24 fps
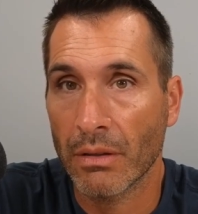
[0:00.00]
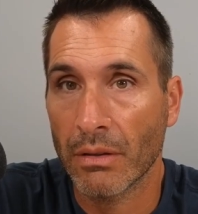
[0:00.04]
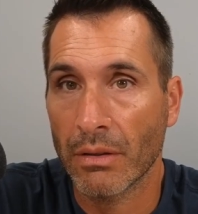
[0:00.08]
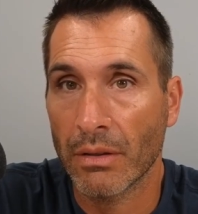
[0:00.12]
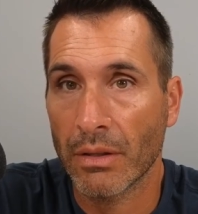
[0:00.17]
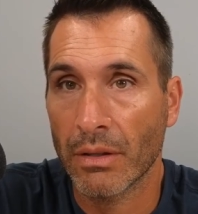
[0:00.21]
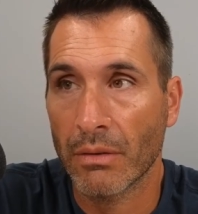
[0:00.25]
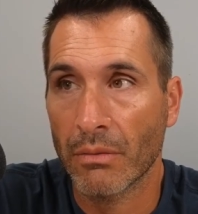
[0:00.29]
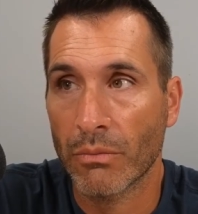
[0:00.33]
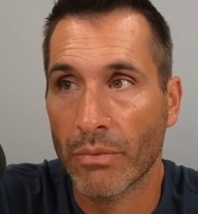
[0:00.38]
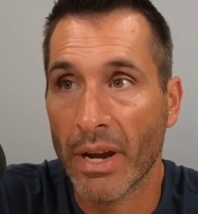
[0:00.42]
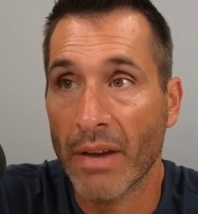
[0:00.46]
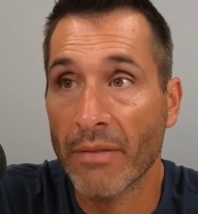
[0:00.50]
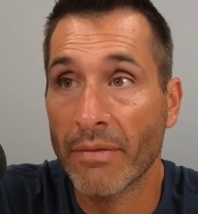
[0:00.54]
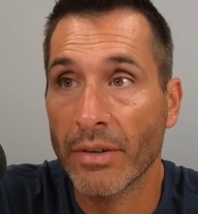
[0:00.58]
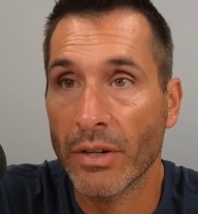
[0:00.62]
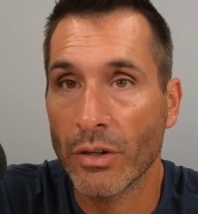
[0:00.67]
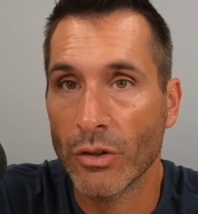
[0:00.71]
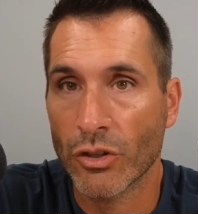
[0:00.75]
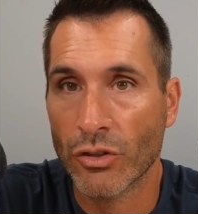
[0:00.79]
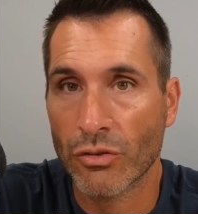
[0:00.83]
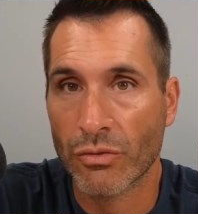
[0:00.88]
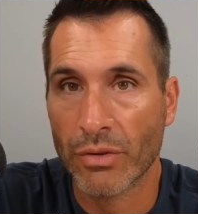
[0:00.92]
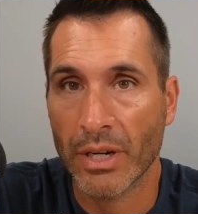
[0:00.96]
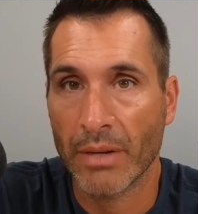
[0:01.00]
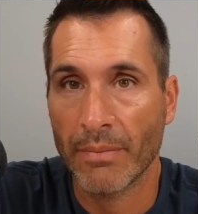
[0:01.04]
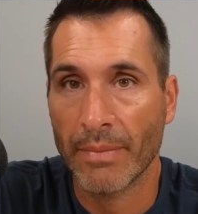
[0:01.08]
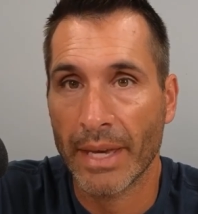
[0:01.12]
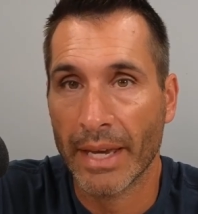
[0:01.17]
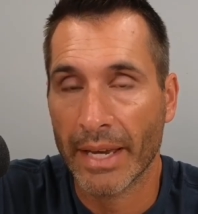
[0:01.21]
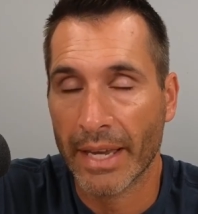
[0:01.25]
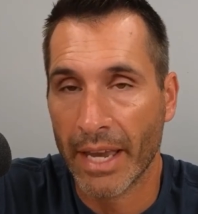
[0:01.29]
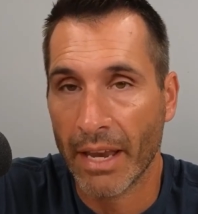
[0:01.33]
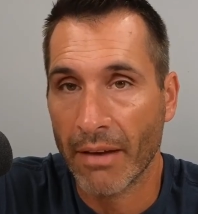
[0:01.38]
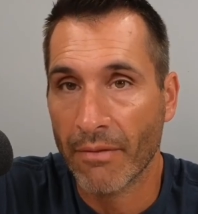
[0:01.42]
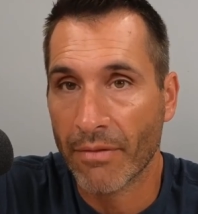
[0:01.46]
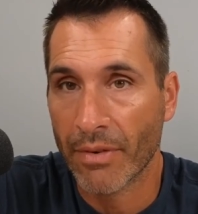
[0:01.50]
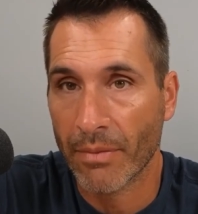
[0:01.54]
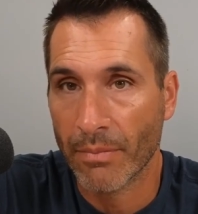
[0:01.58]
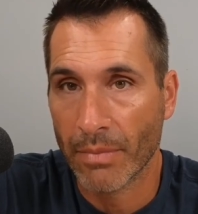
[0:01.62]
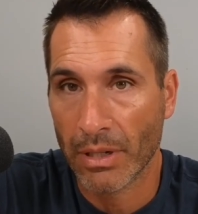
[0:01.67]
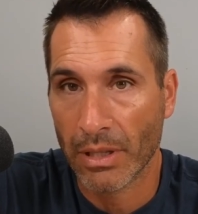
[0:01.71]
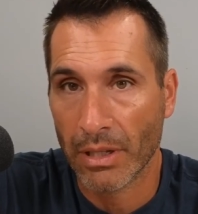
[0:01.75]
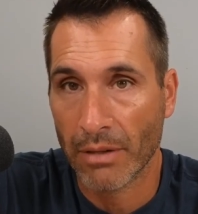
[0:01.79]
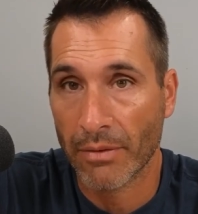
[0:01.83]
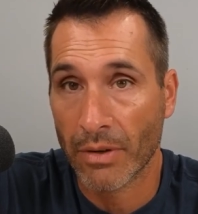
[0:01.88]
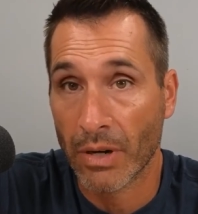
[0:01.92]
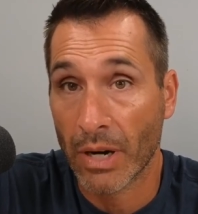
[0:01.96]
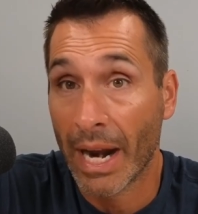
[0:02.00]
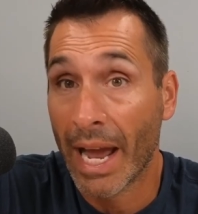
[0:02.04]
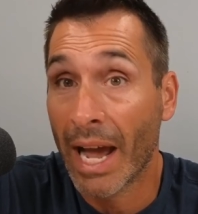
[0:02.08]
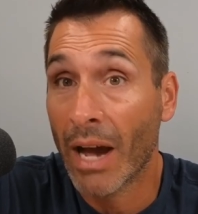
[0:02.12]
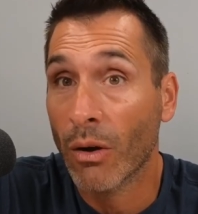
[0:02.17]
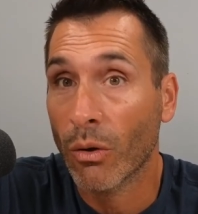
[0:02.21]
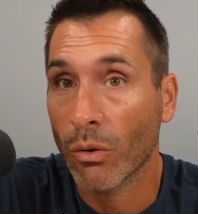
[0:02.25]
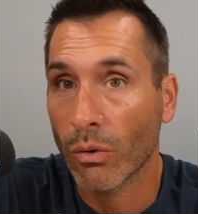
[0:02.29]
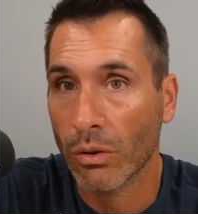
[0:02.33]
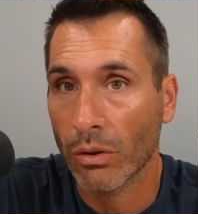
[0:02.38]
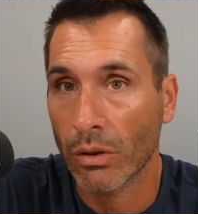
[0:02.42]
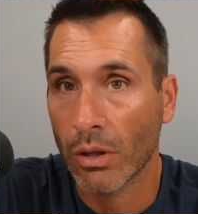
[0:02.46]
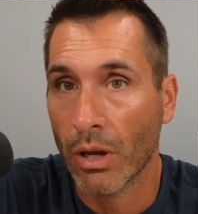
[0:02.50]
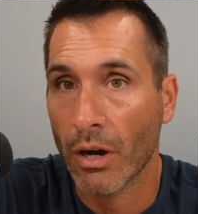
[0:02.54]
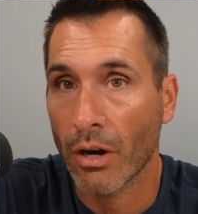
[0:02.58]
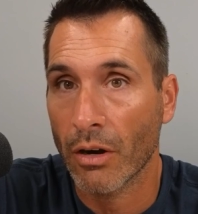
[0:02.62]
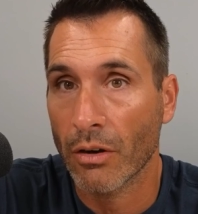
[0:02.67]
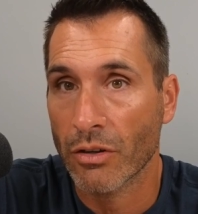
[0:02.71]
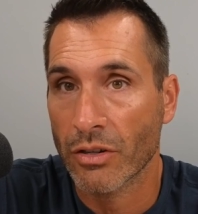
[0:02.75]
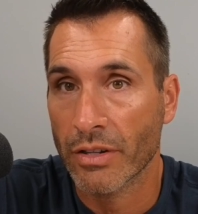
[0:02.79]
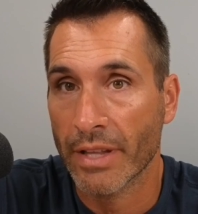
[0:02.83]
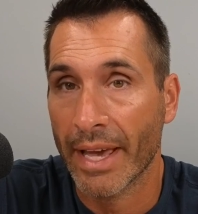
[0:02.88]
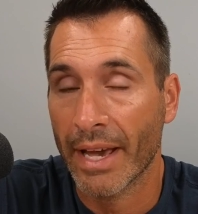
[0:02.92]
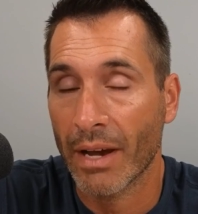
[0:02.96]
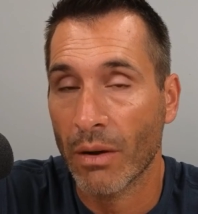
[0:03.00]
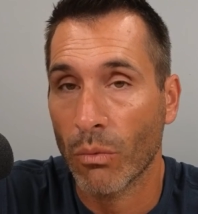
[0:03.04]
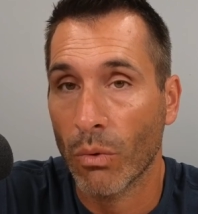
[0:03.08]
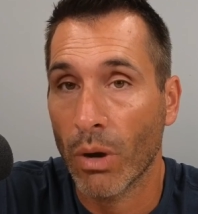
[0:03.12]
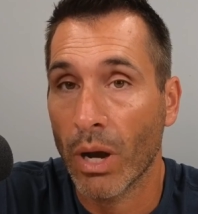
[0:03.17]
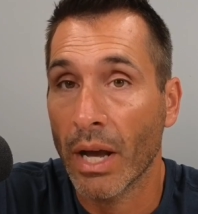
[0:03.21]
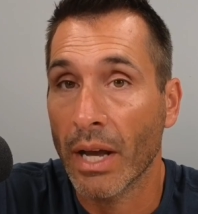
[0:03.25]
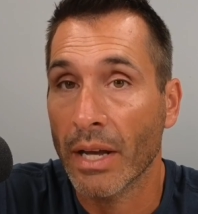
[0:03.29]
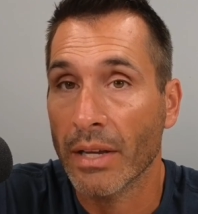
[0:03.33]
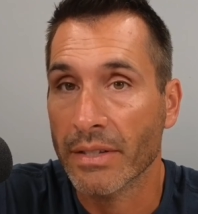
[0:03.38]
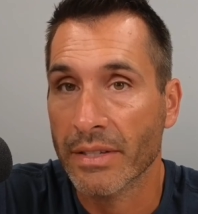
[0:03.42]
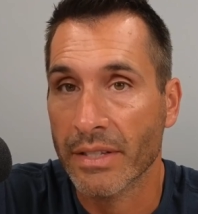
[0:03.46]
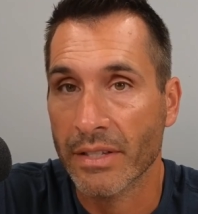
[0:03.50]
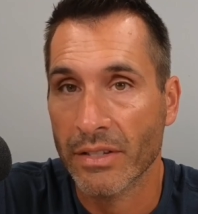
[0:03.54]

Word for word: the revenue stream that came from delivery, how large that was.